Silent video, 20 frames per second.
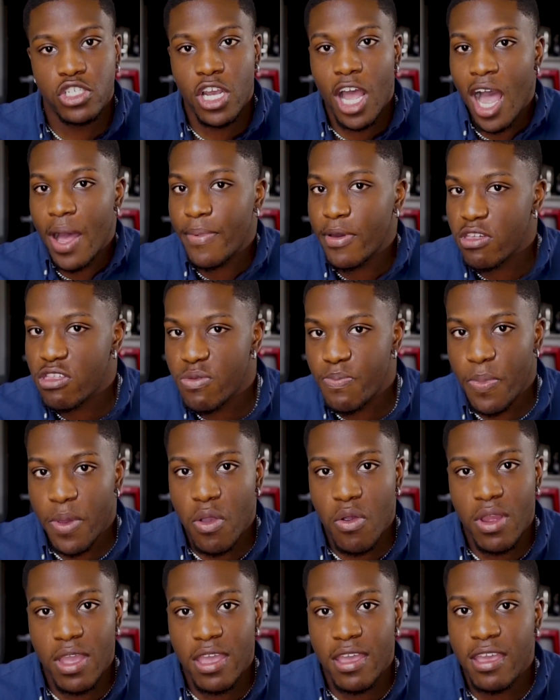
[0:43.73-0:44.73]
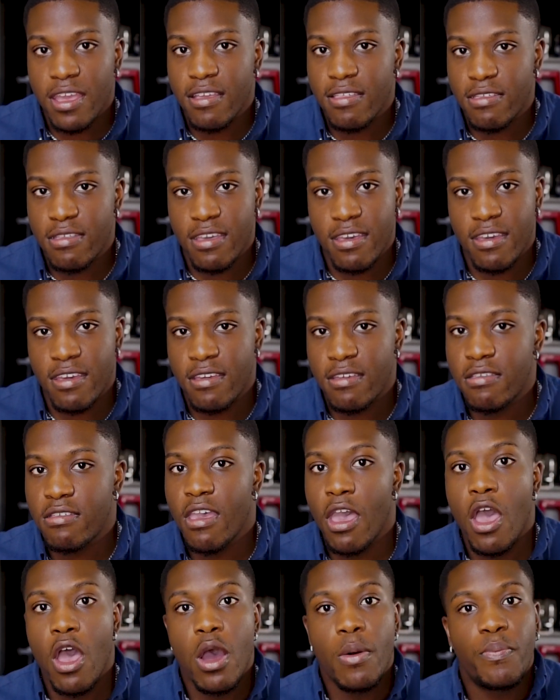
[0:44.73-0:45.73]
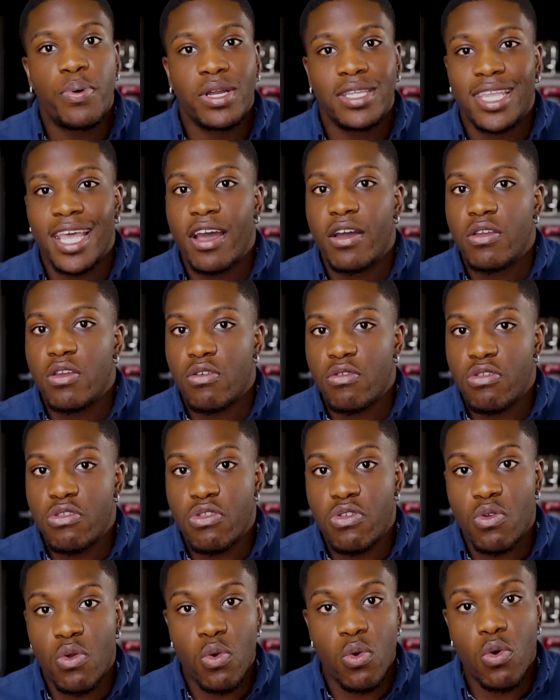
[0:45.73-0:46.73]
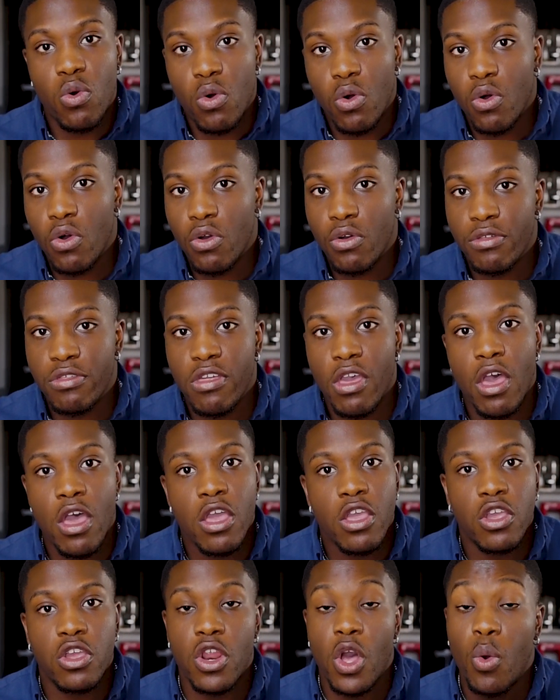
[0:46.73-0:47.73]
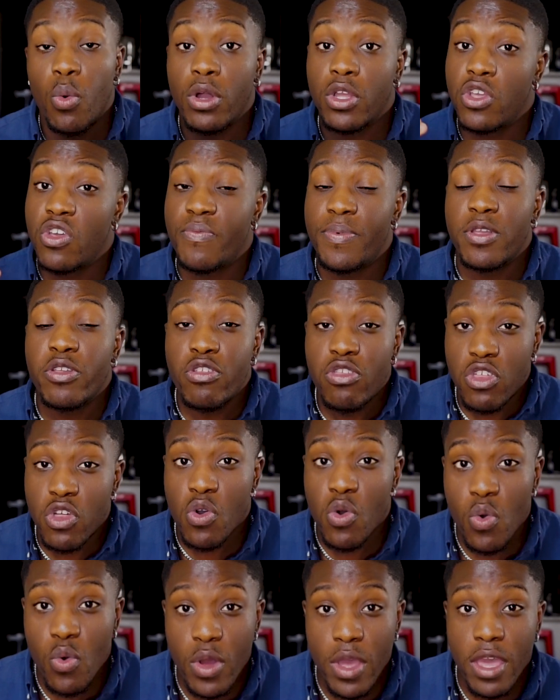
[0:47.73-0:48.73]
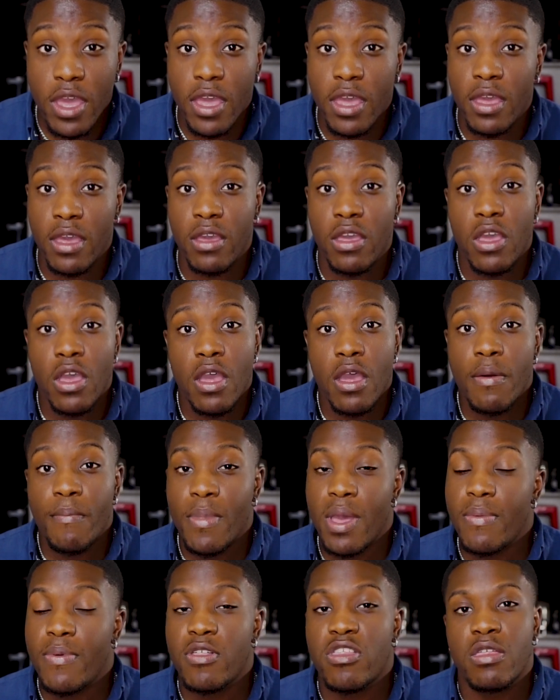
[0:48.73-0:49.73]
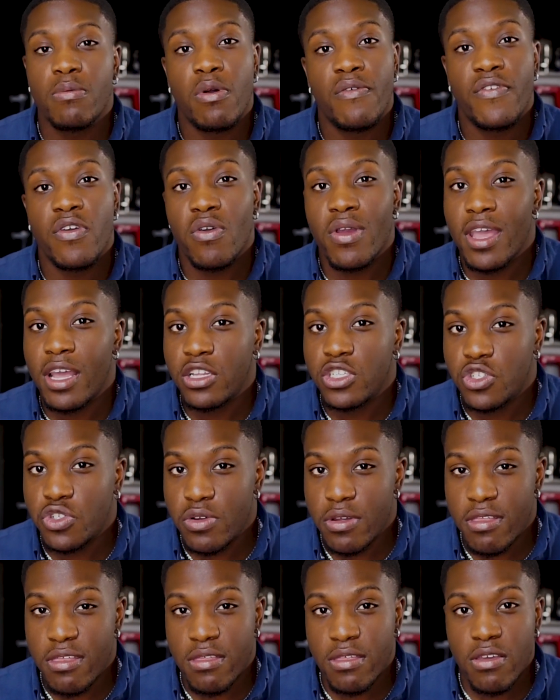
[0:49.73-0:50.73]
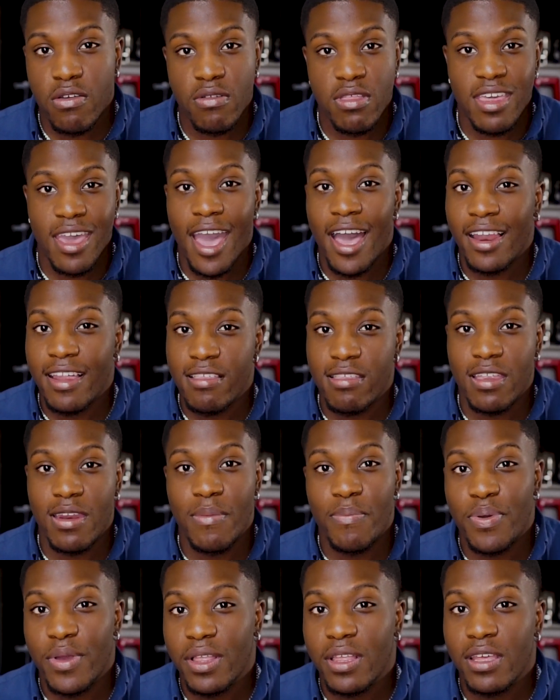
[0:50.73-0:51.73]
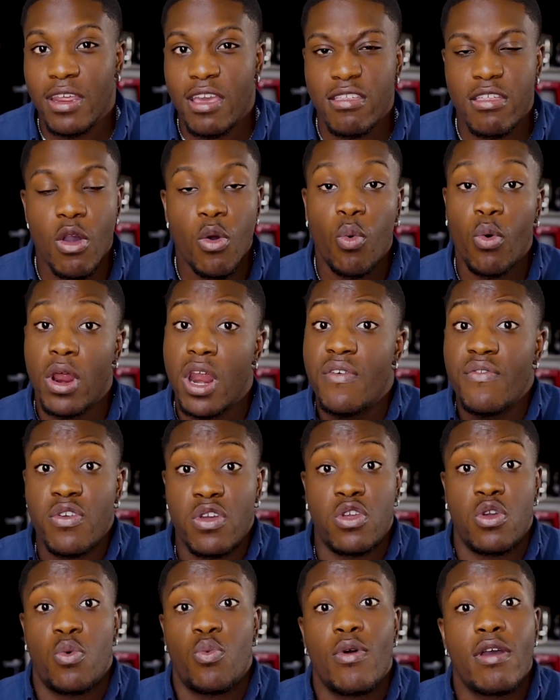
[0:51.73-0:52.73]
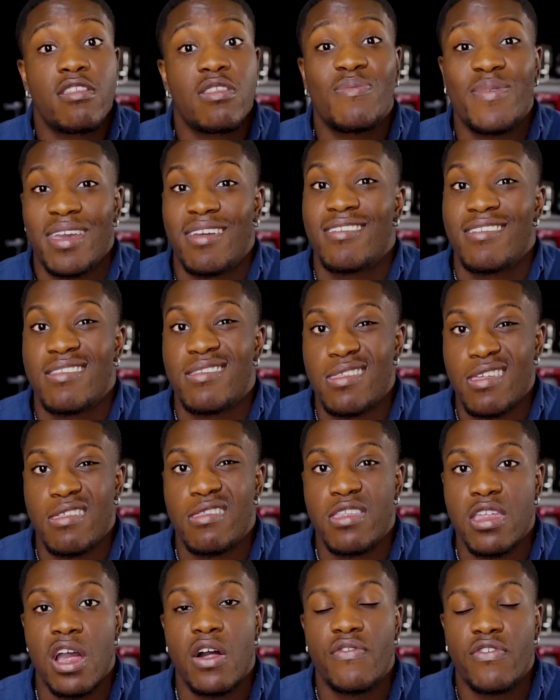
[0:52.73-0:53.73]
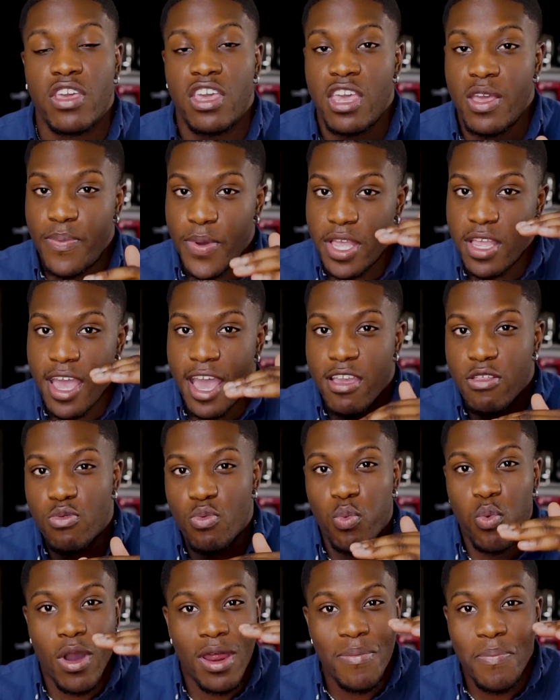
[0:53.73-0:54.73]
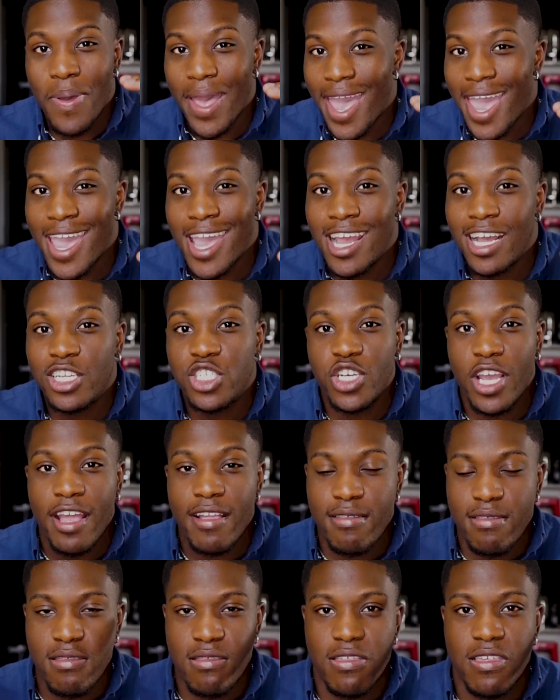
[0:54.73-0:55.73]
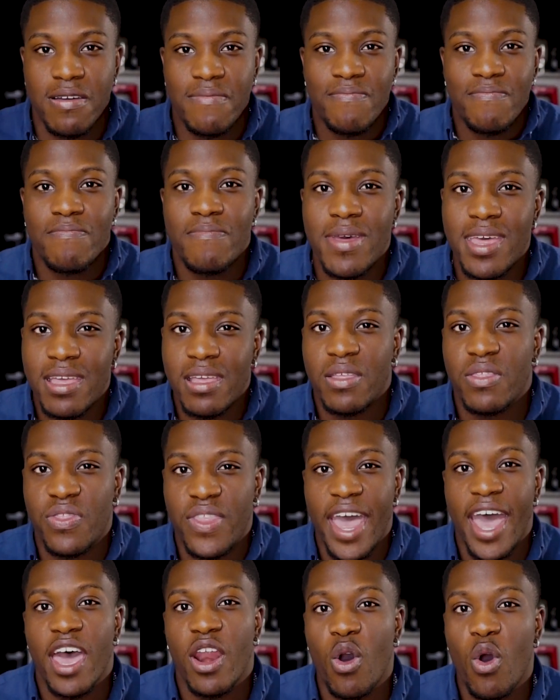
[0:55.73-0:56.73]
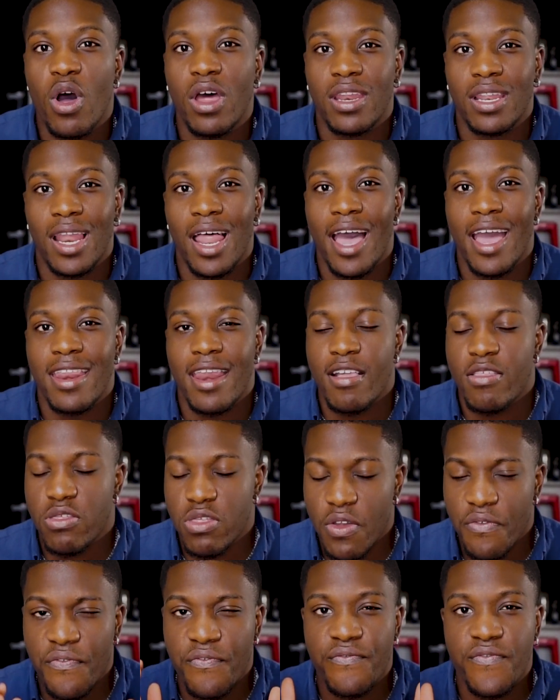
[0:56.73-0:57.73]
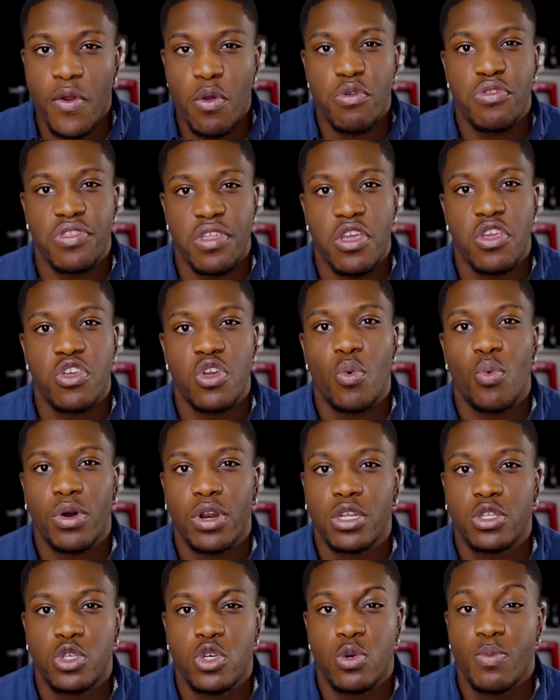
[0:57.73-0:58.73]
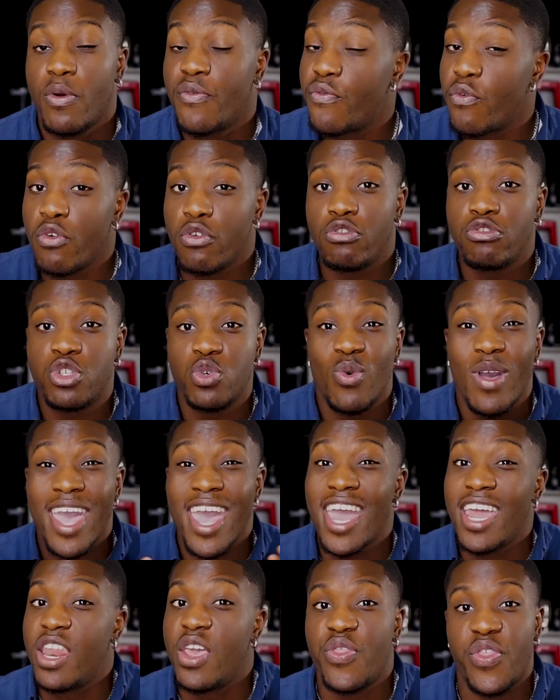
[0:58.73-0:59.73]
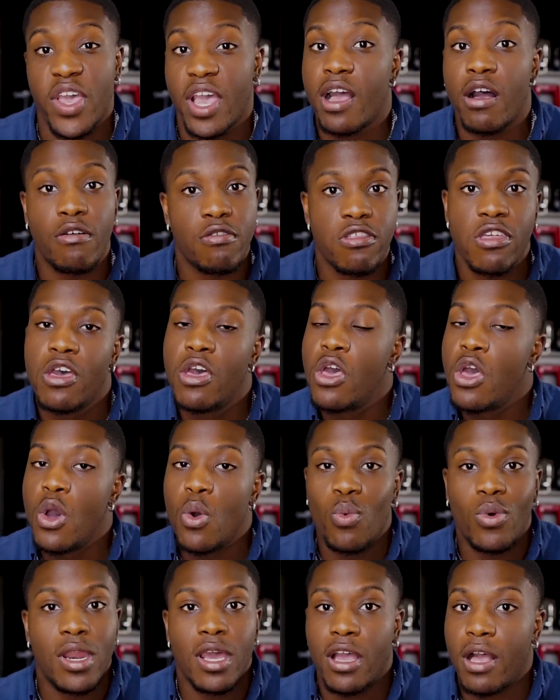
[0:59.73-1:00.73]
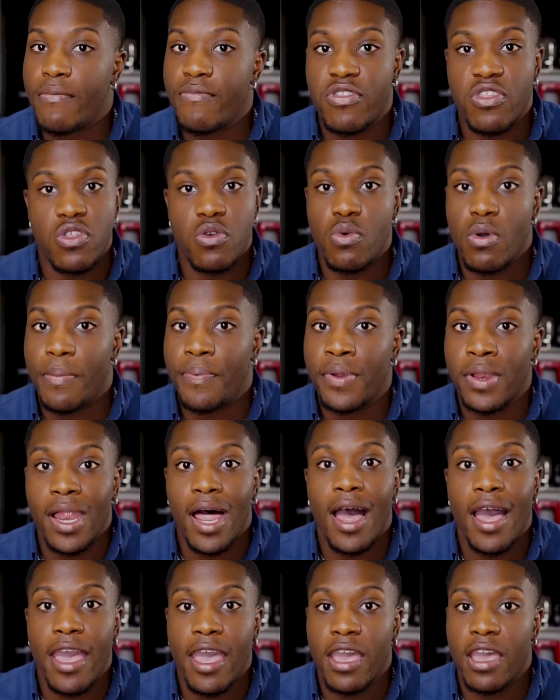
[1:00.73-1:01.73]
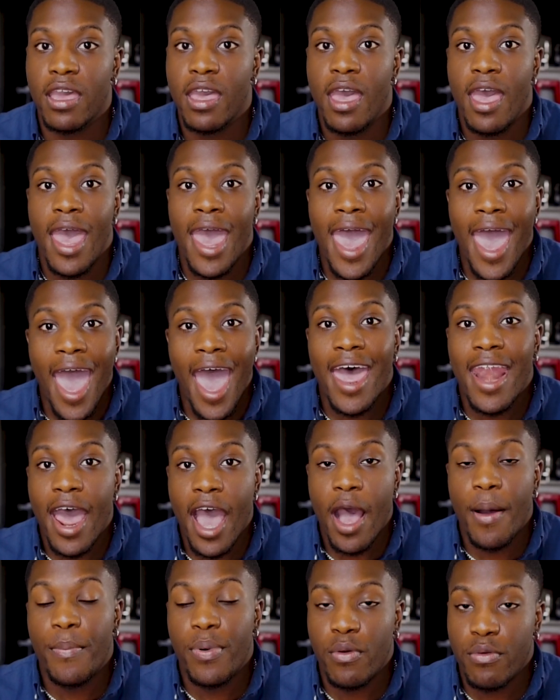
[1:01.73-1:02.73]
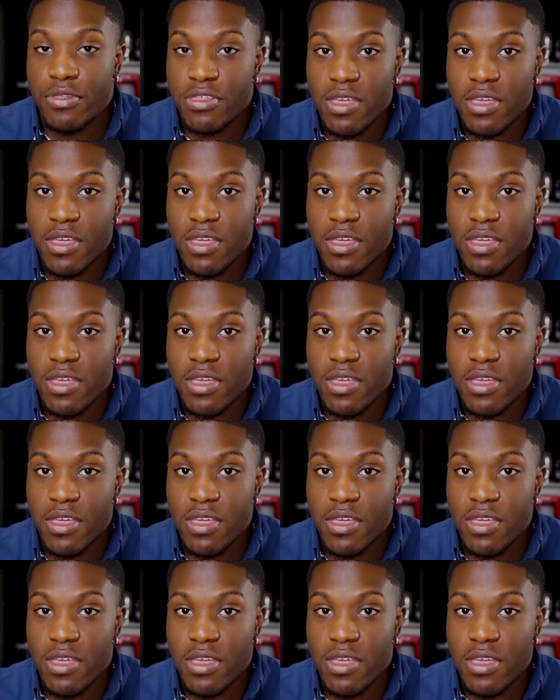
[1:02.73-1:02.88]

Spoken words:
Job experiences, put down your schools, what you've been doing, maybe some of your interests, your talents and abilities, whatever your resume consists of, keep it as one page and submit that online. That's the first thing you want to do before you do anything else when it comes to applying at Apple.